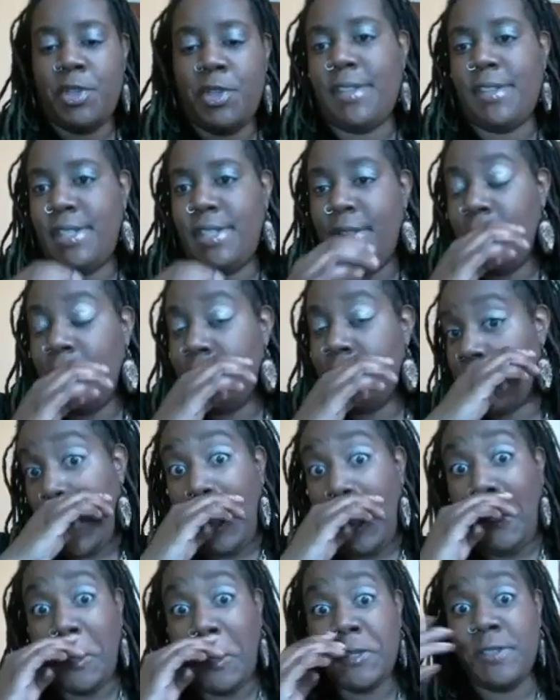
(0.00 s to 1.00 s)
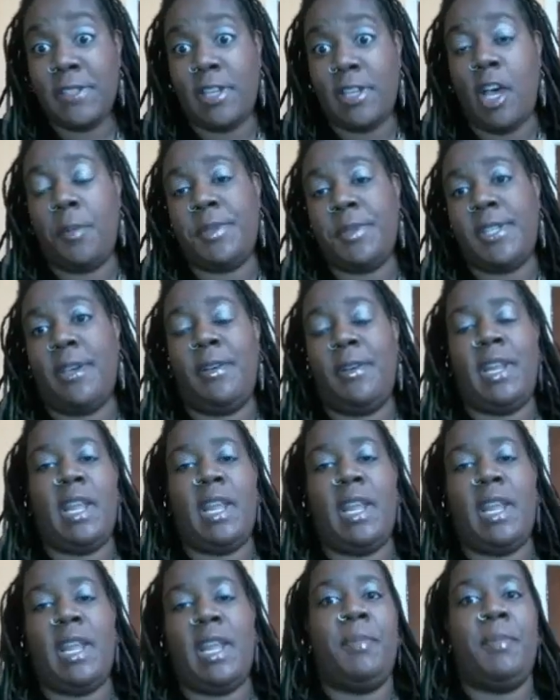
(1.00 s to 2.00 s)
you guys to see this. Again, this is an upsell, and
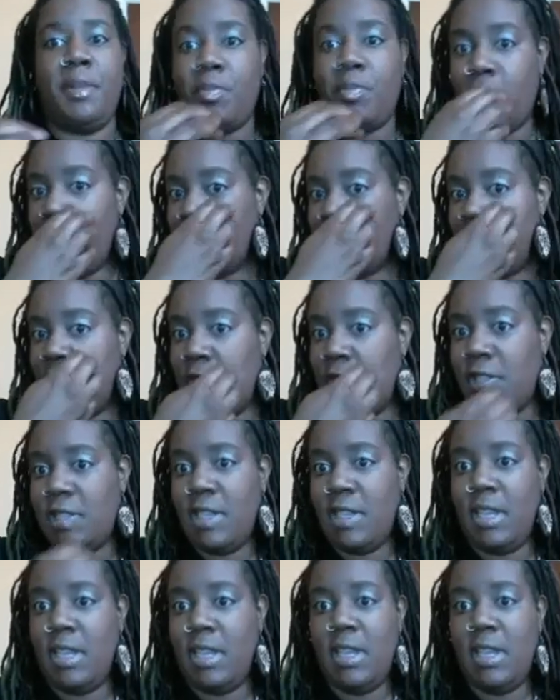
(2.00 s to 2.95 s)
I'm going to get to the prices.